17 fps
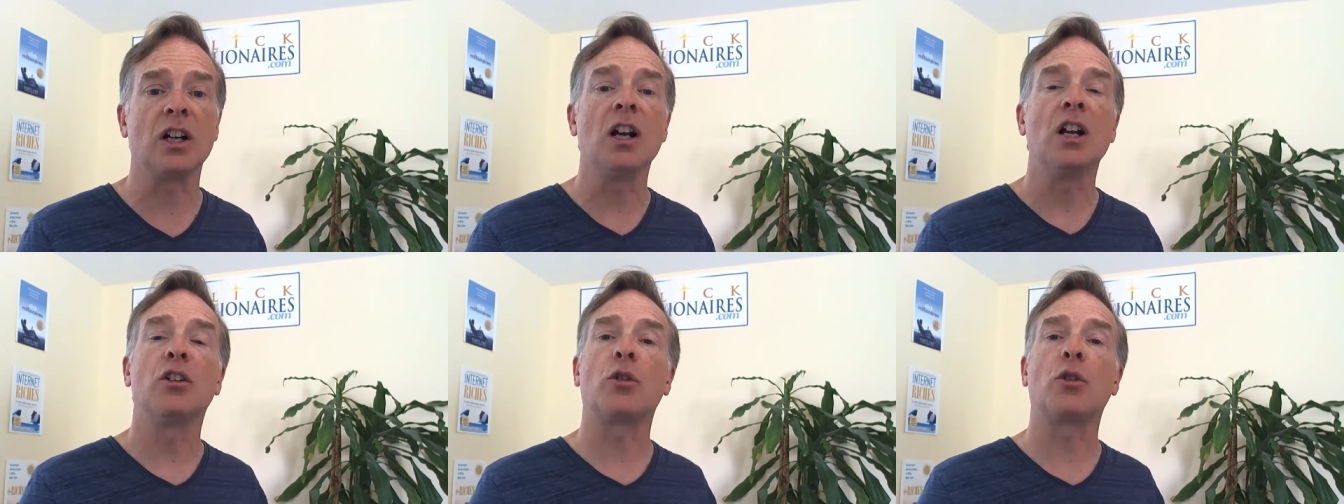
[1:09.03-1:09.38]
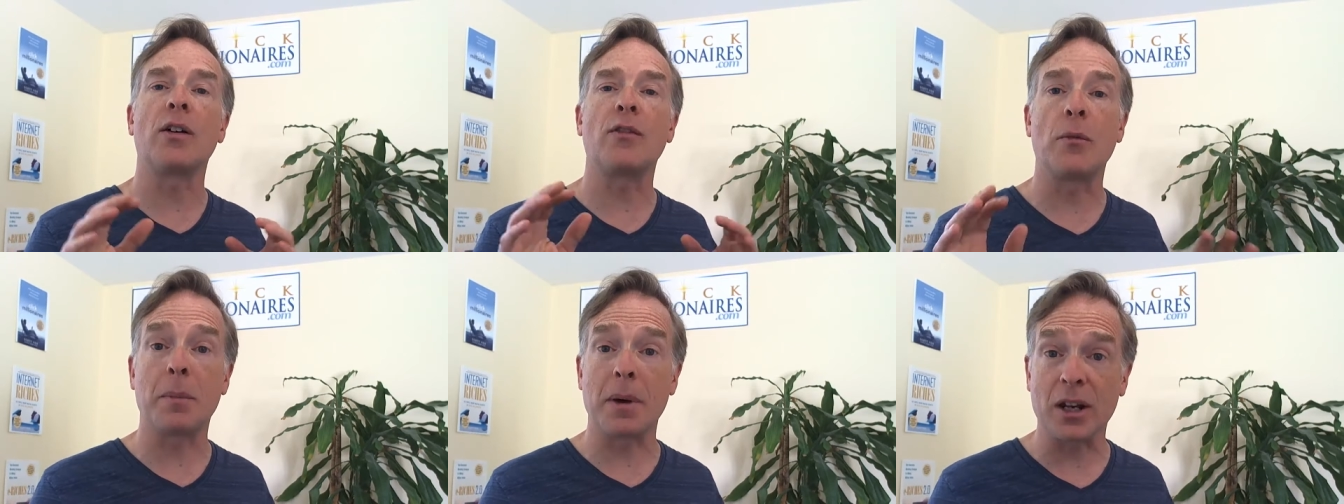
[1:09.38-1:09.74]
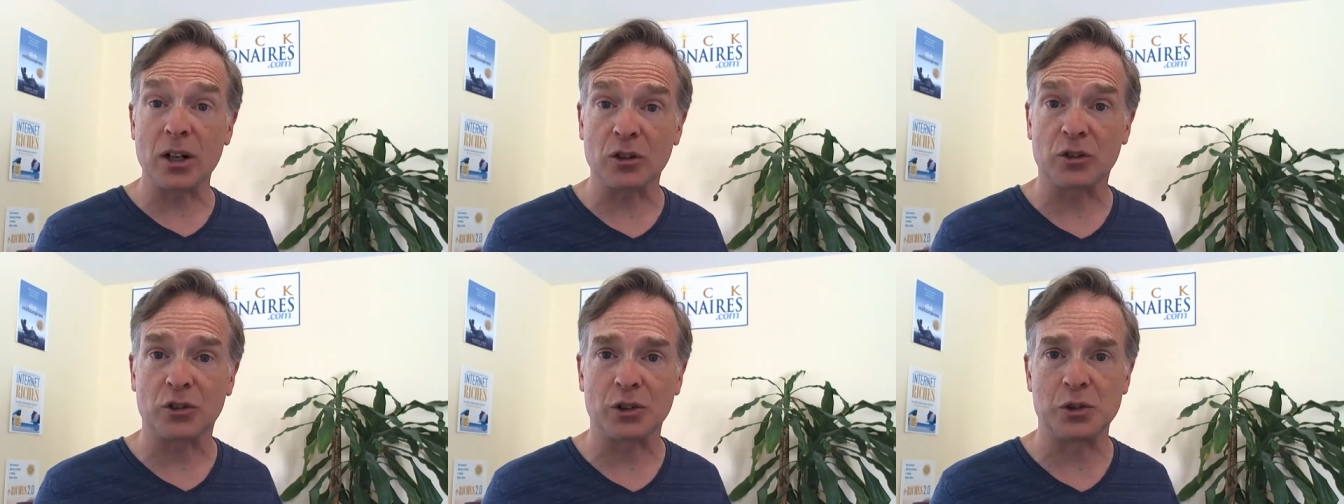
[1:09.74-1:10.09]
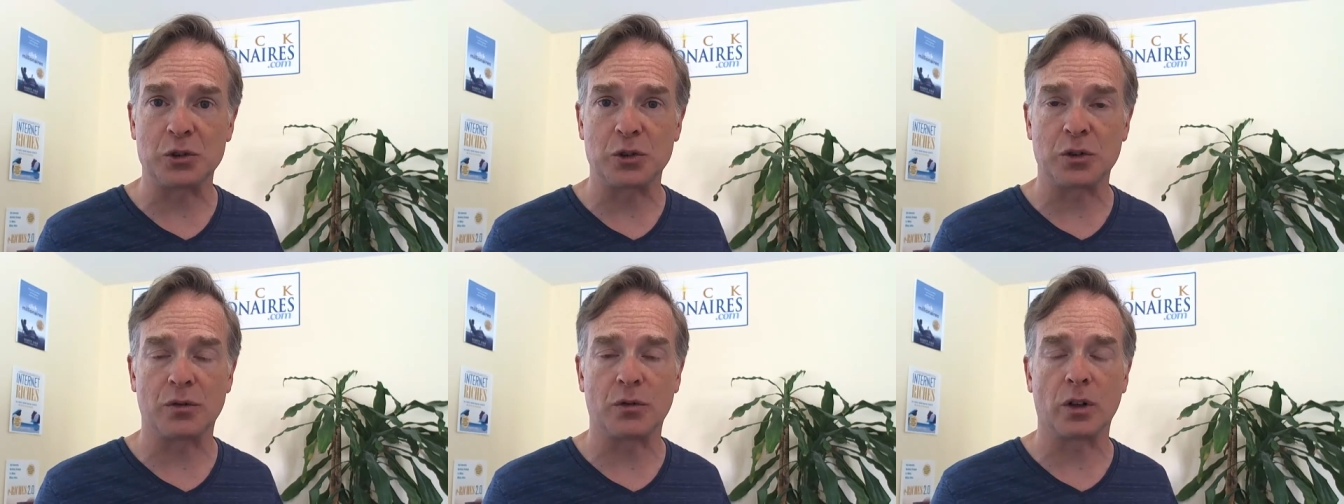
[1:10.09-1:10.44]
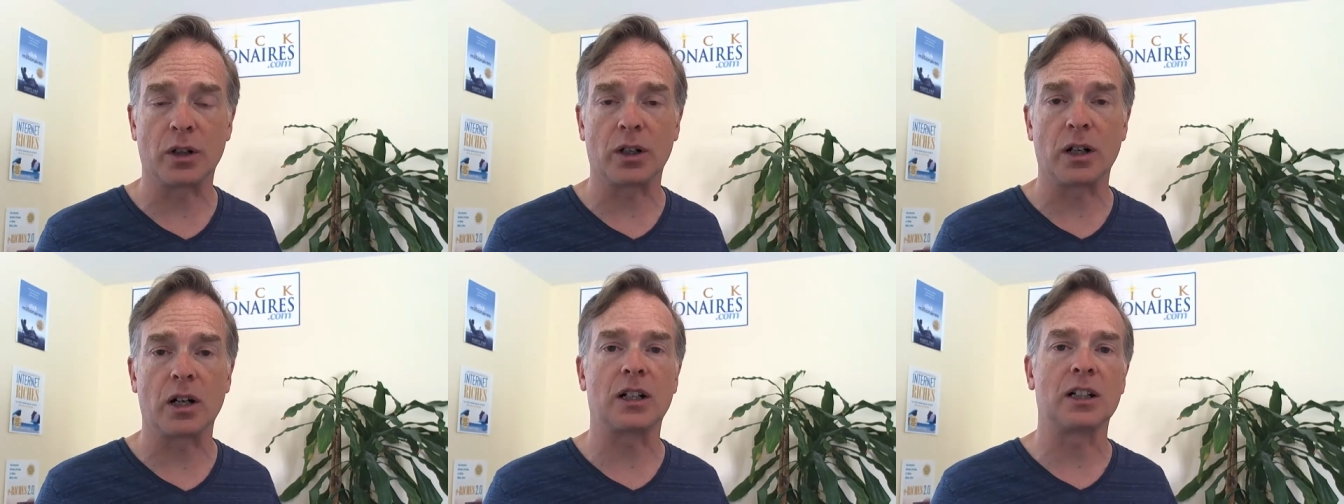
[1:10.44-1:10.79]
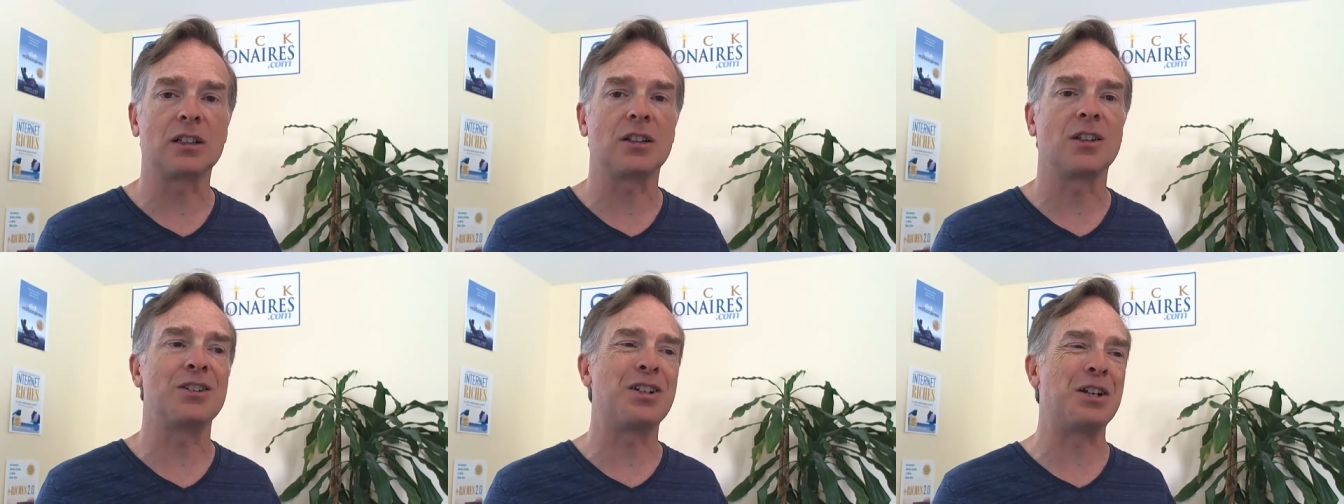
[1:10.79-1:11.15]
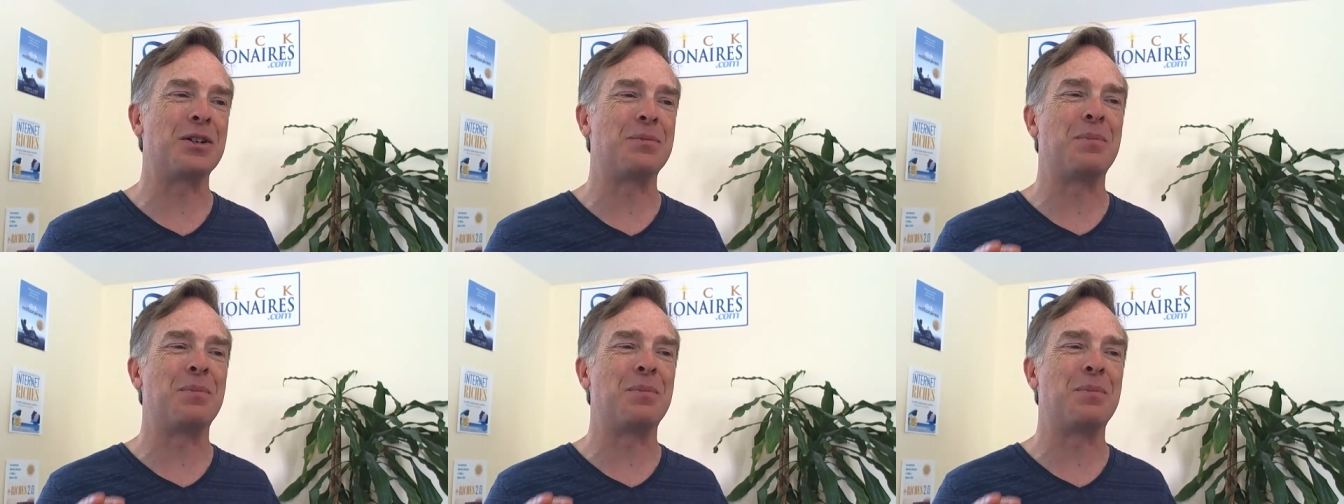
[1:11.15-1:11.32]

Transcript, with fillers: So I have a better solution for you. I'll cut to the chase.